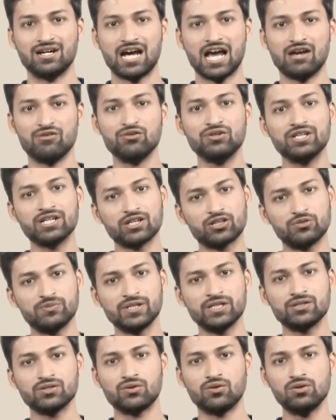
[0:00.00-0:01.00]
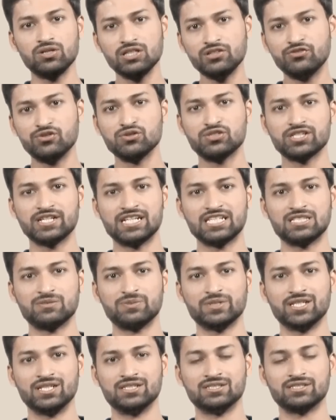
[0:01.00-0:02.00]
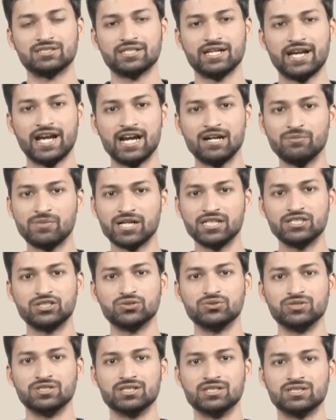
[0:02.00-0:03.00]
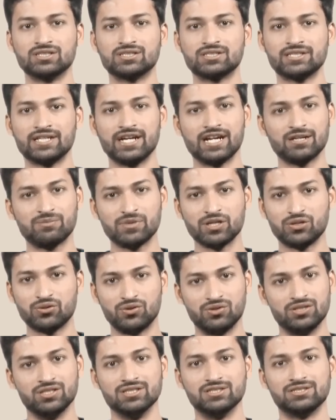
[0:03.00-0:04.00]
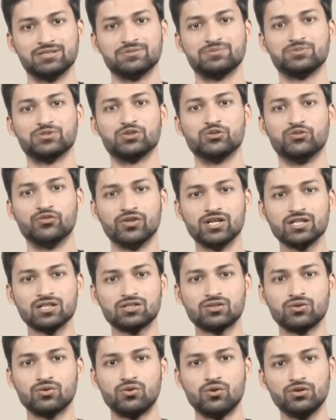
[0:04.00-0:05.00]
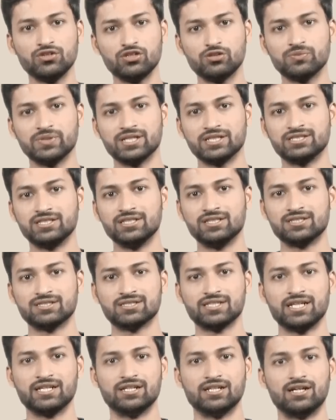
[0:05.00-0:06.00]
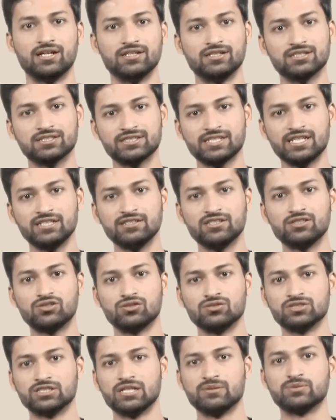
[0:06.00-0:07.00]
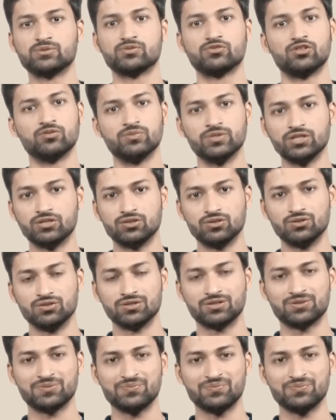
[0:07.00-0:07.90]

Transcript: I would recommend all the future aspirants and my juniors at my college to work on your basics and understand the concepts from the core.